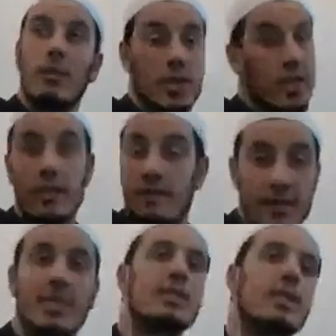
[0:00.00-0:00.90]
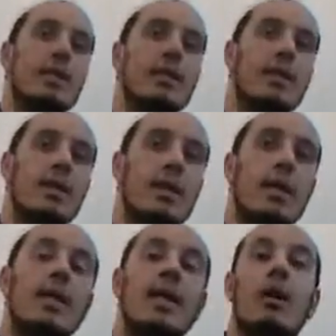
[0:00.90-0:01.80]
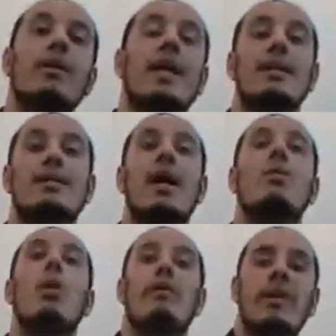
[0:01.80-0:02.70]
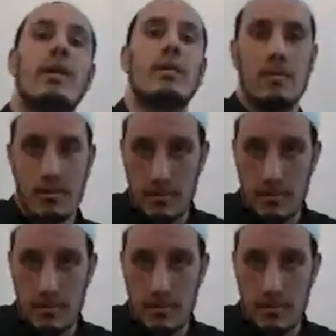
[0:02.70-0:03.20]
which is a different city, now they're gonna start worrying.